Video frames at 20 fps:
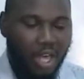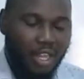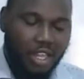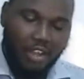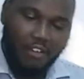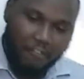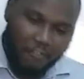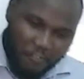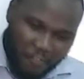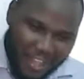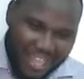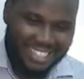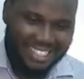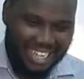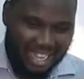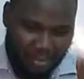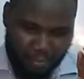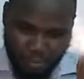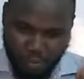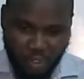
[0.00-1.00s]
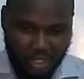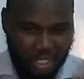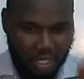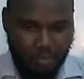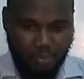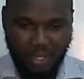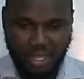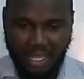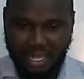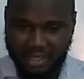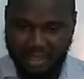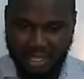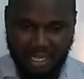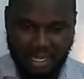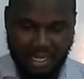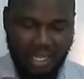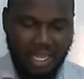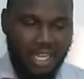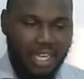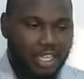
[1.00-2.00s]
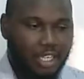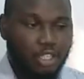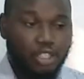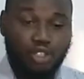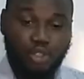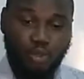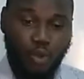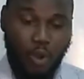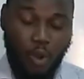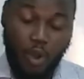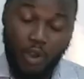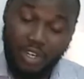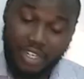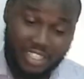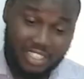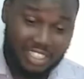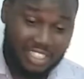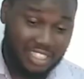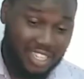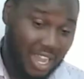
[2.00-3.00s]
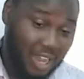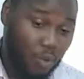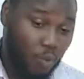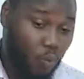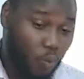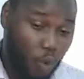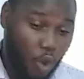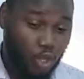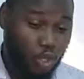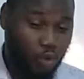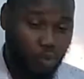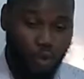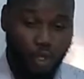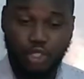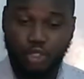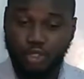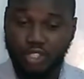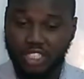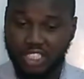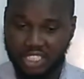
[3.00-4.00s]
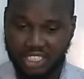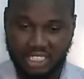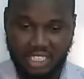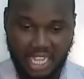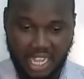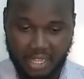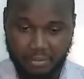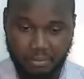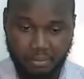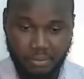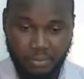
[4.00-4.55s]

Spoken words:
The first and most important thing is to understand what you want to design.